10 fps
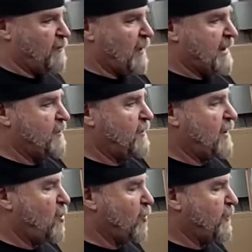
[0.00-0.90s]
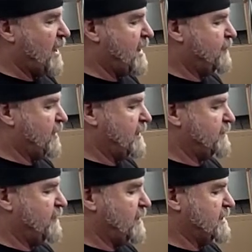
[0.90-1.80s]
overlay to an older bike, but
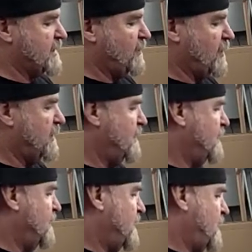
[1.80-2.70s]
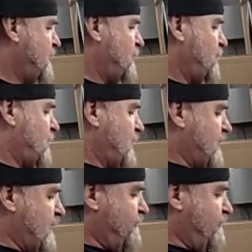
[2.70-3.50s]
it's very similar. You're going to